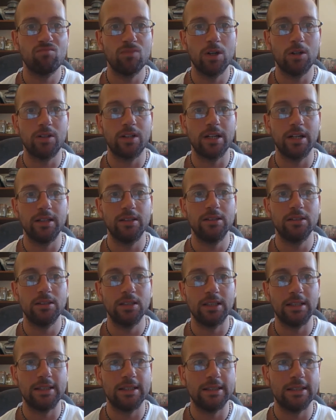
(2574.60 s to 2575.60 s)
Okay,
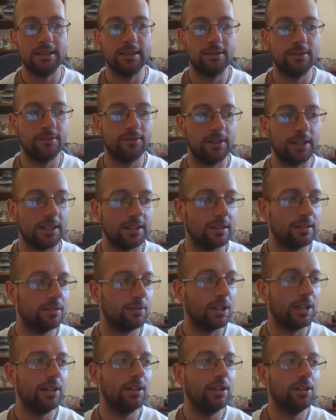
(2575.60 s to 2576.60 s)
fine.
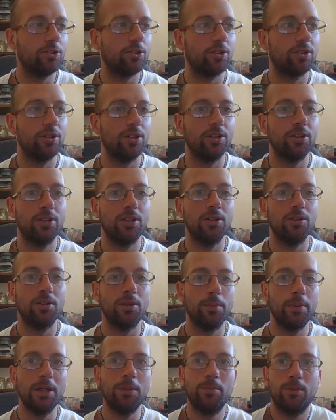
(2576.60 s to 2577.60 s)
It's just an excuse.
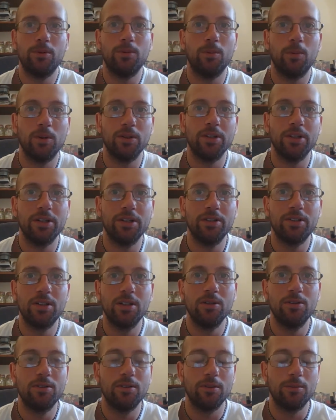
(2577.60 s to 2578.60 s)
The people want an
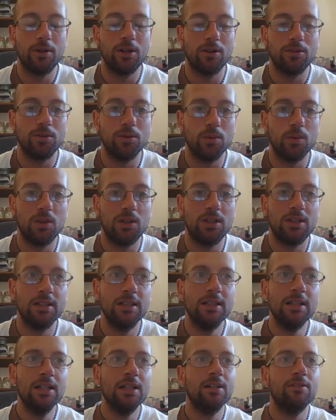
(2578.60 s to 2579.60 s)
excuse to go to
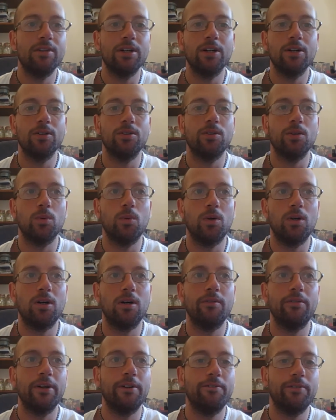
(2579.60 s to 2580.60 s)
war. They go to
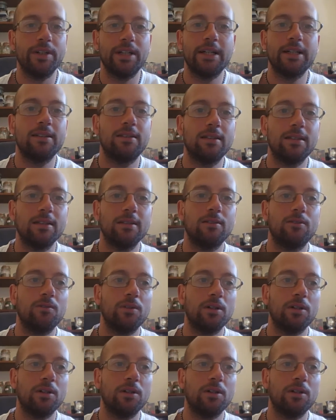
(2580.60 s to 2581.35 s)
war. They're fanatics.